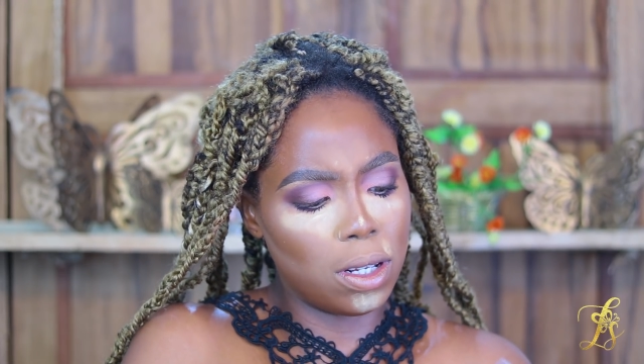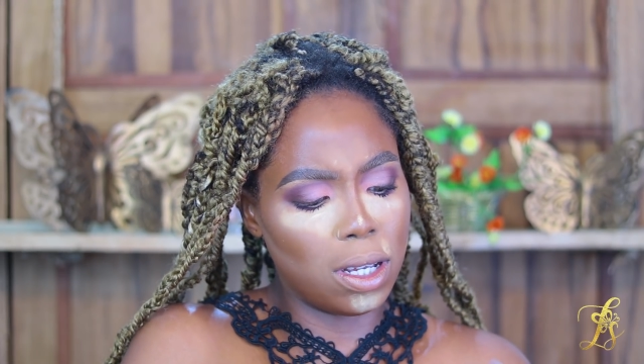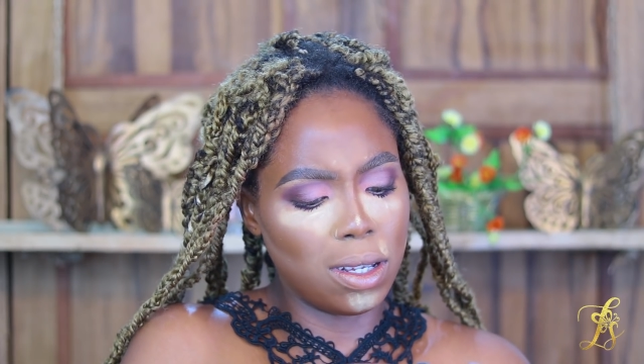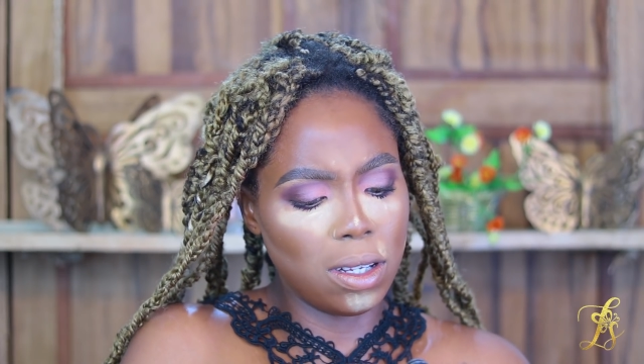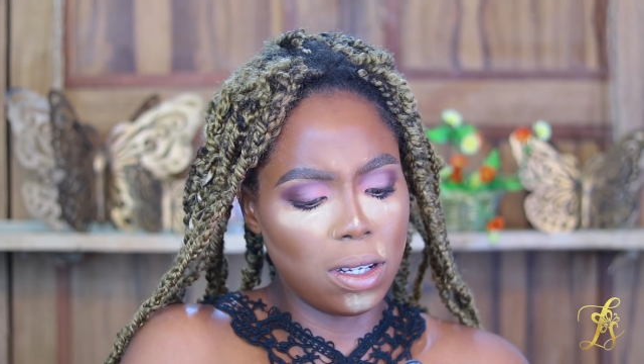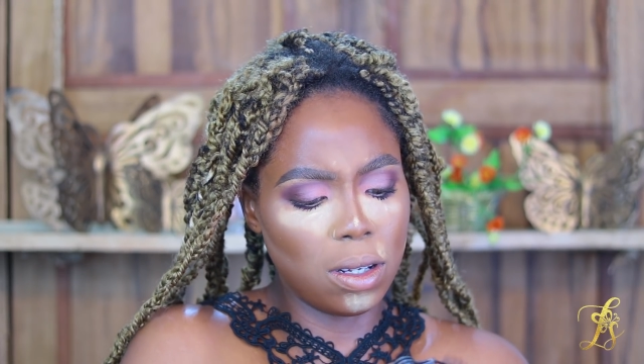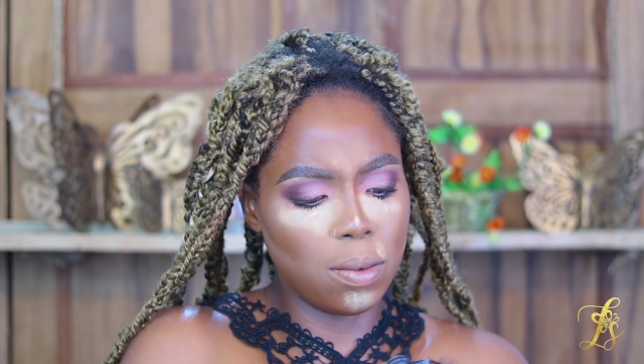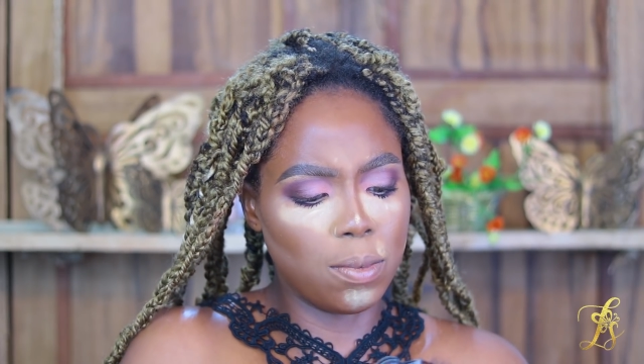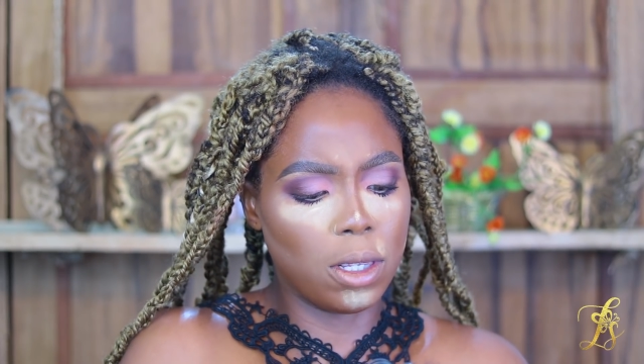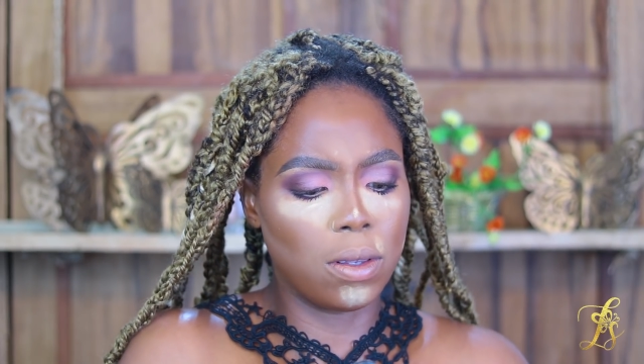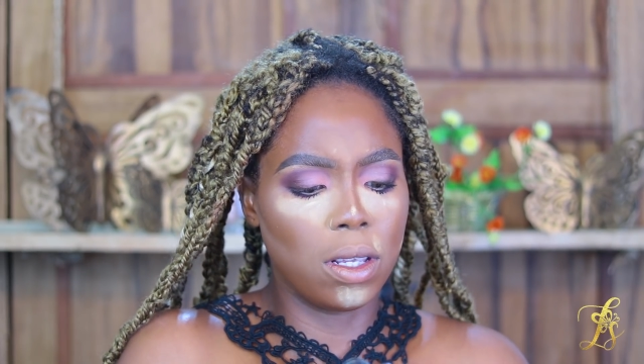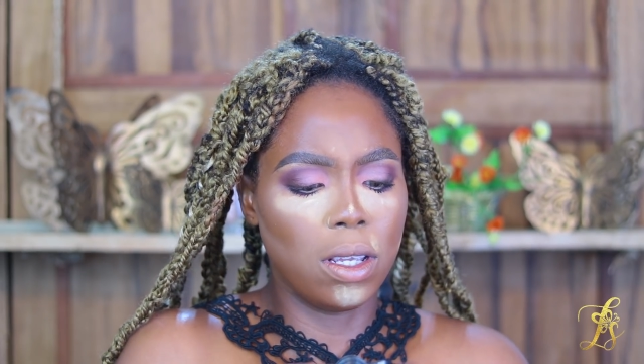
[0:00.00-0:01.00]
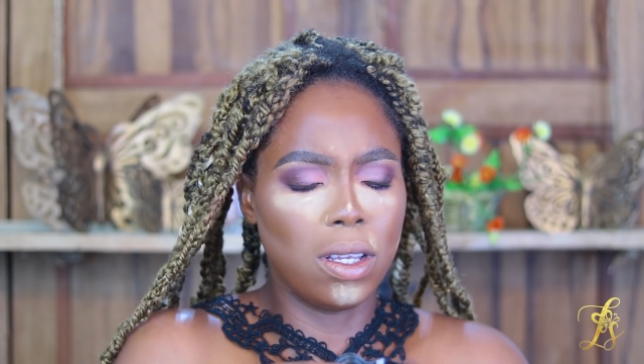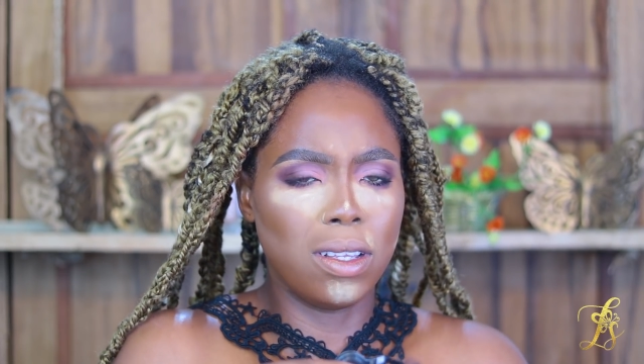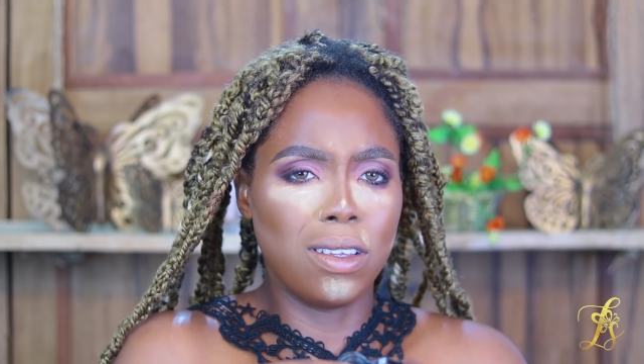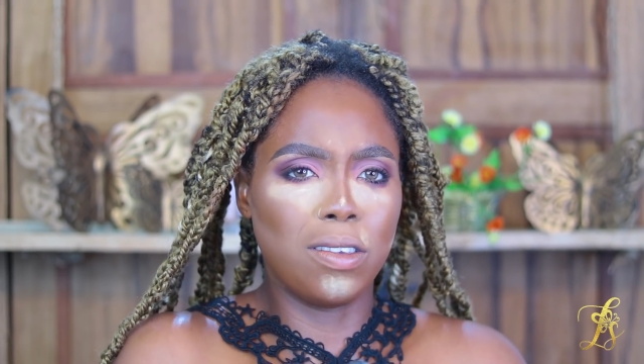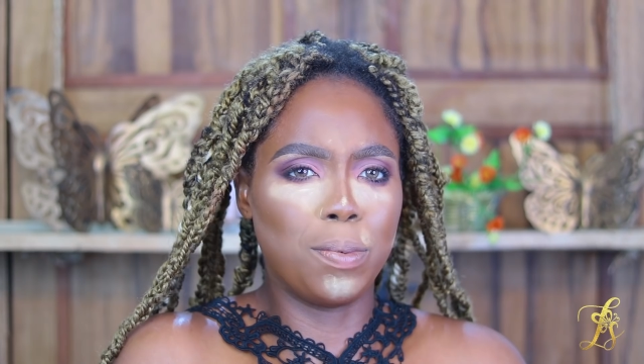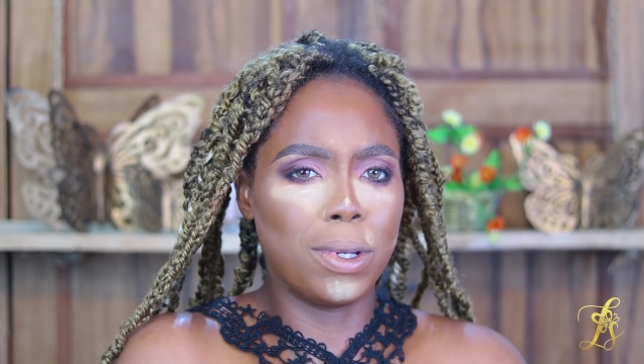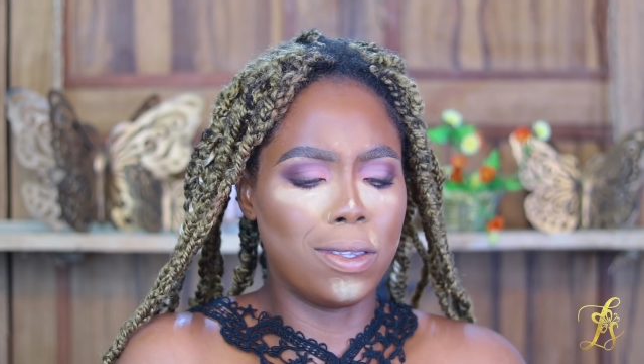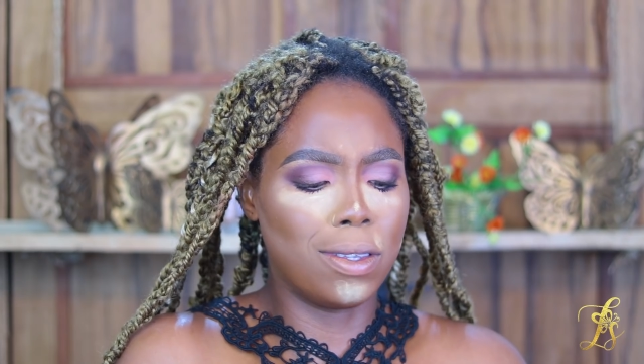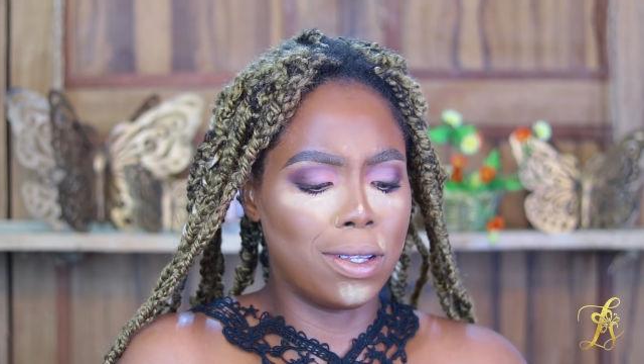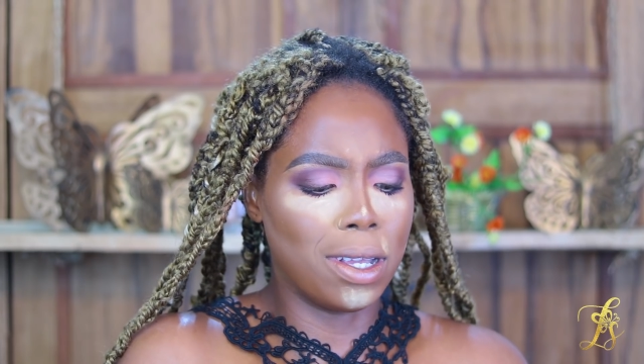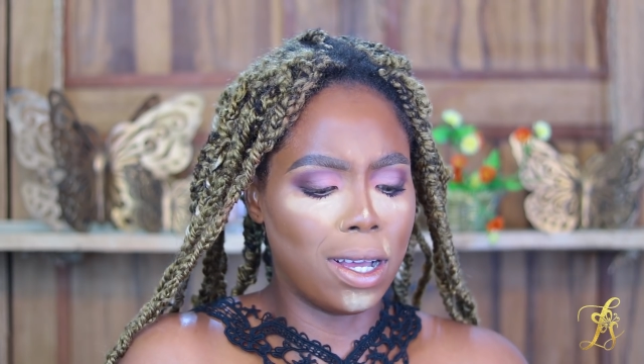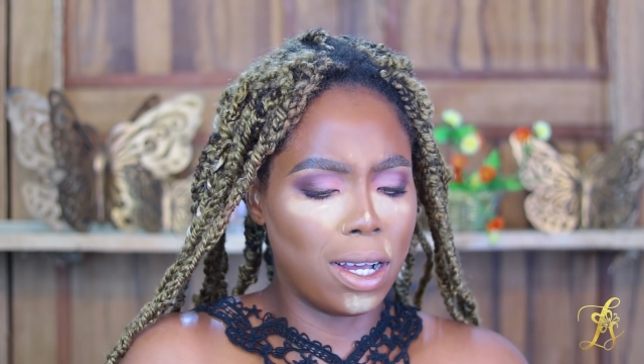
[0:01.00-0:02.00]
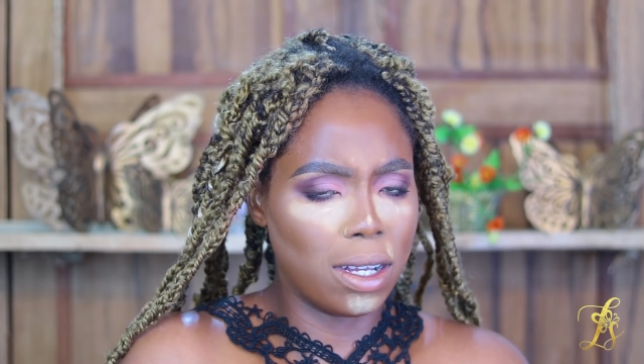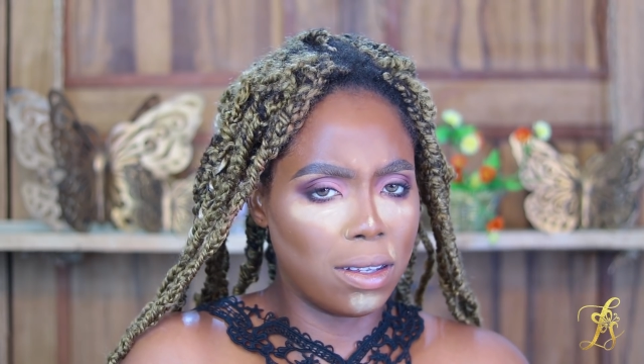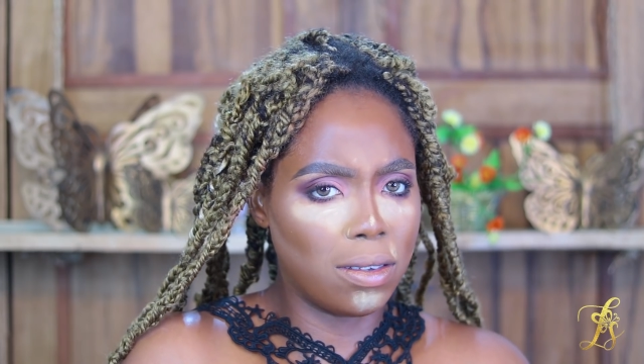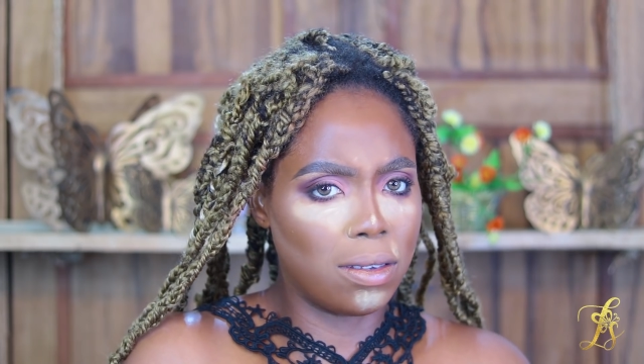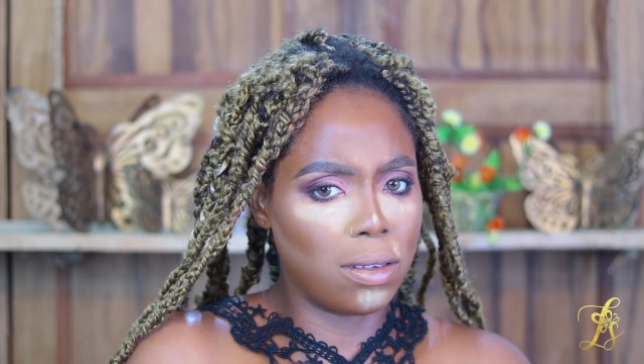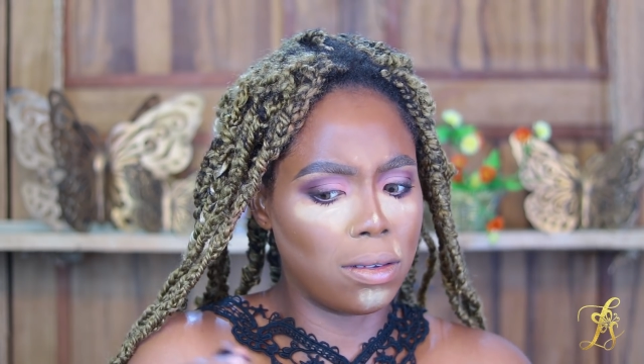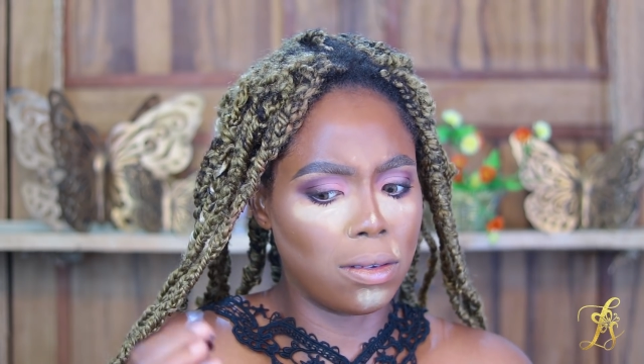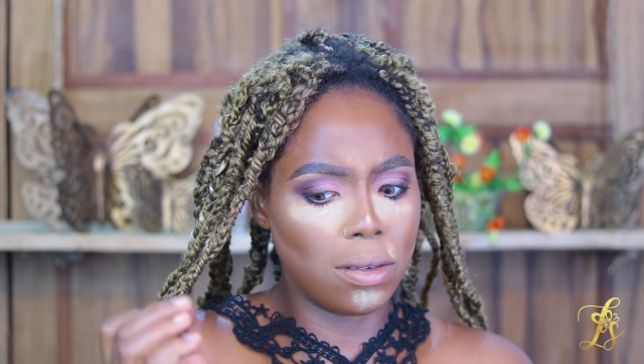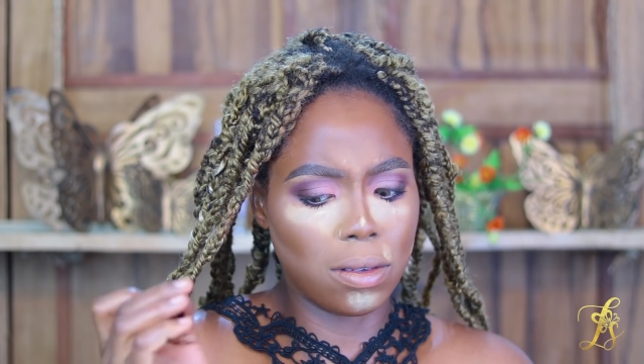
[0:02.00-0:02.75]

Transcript: you're like, this person has,